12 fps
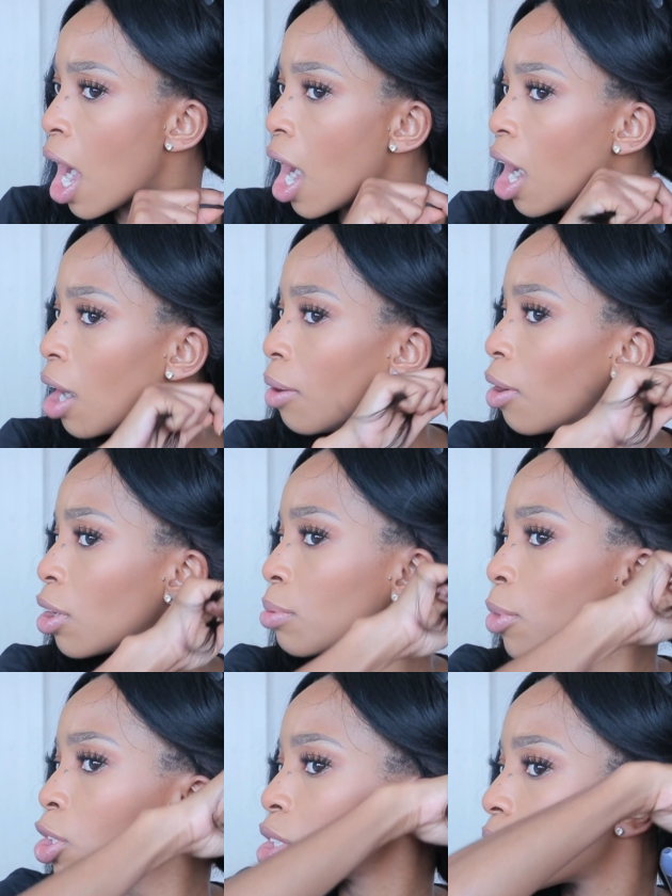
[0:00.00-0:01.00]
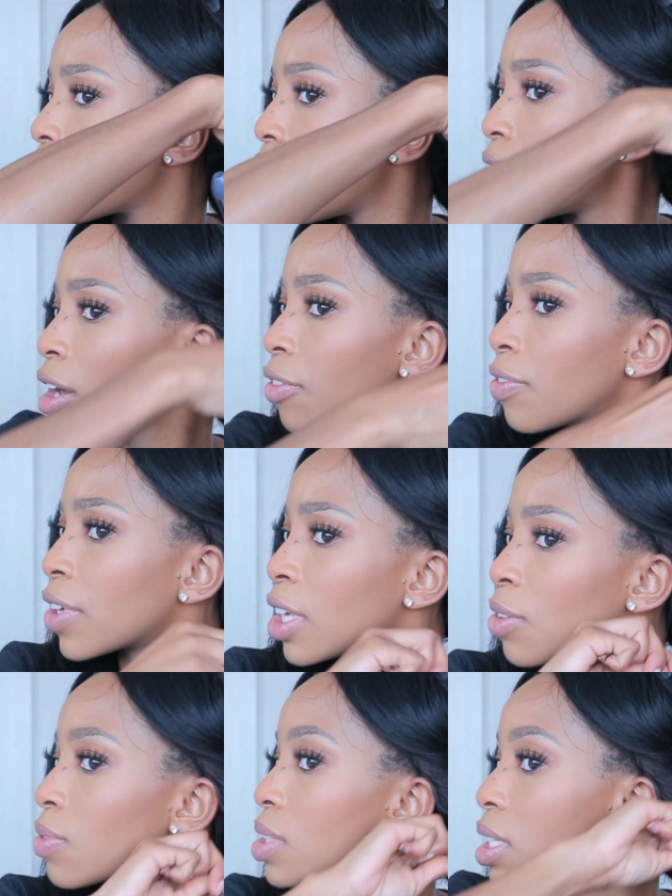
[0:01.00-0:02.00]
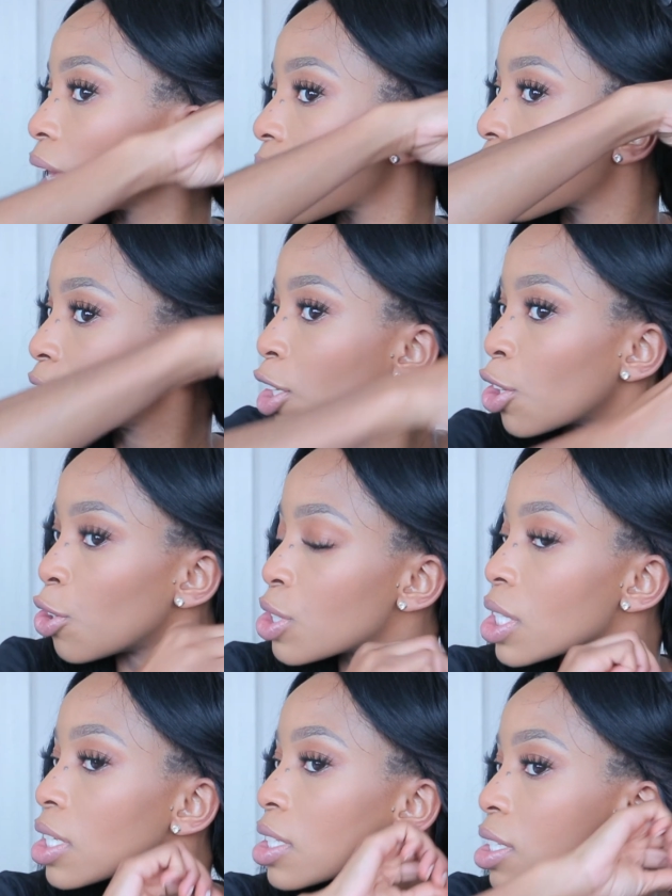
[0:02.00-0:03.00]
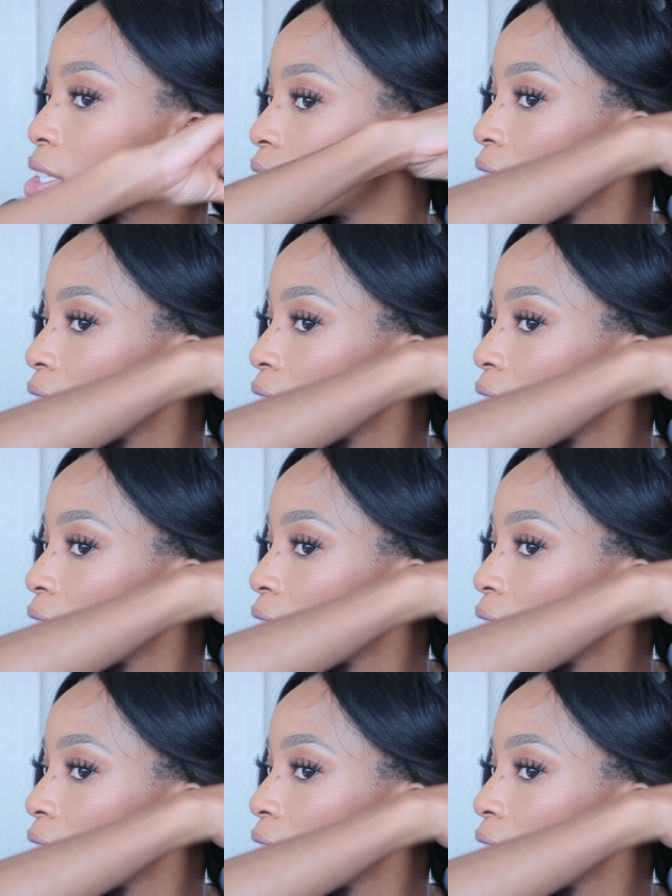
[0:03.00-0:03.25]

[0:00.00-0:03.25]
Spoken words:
on Moja Love, he was like, no sis,